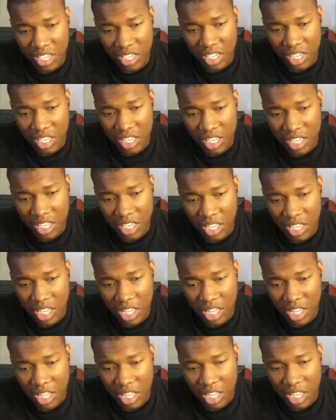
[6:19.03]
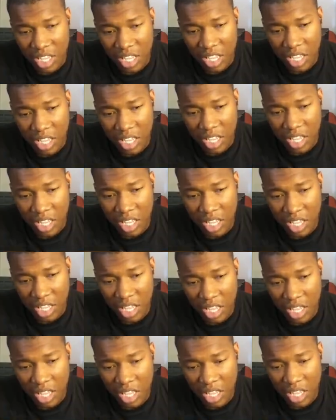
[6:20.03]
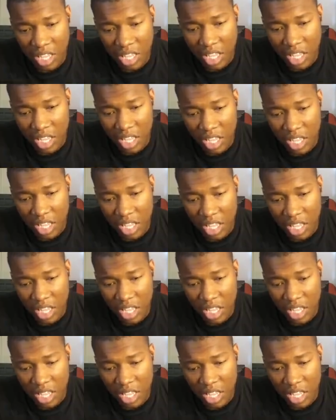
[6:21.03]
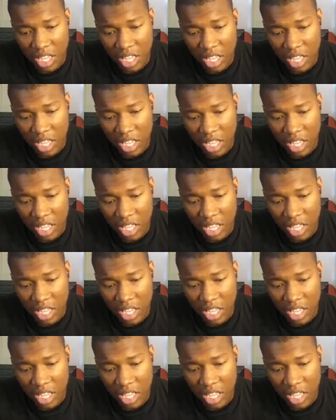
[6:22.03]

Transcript: Nothing is said.